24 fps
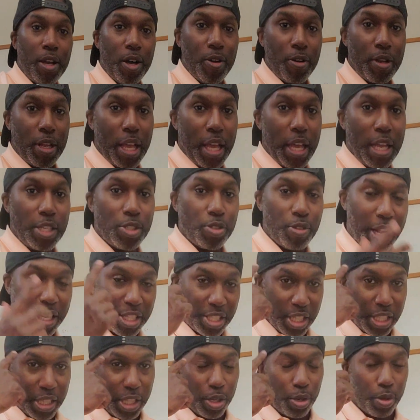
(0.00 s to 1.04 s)
Okay, so that's
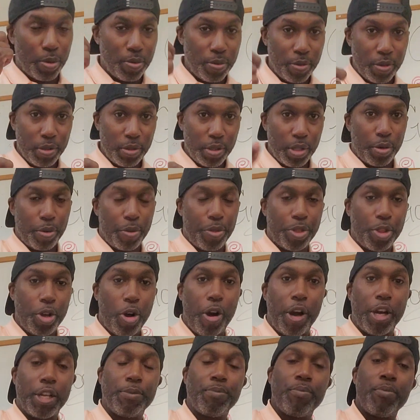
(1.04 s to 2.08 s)
a little
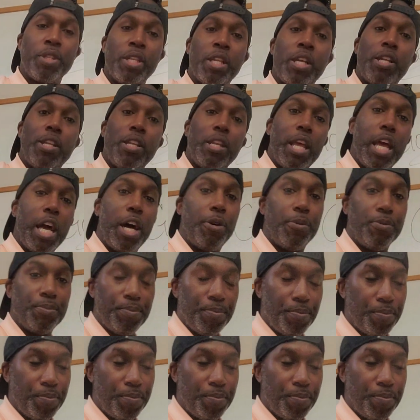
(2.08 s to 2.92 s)
thought. Now,